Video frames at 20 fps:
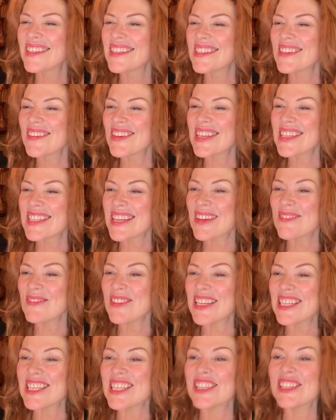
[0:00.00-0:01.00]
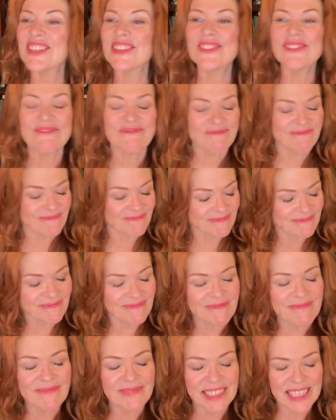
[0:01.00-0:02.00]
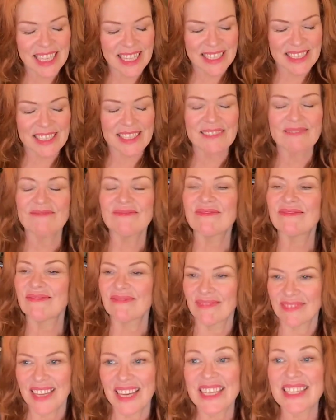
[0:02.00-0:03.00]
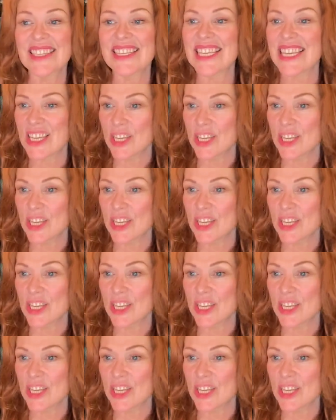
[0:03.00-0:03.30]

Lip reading: Somebody said, me too? Yes, I see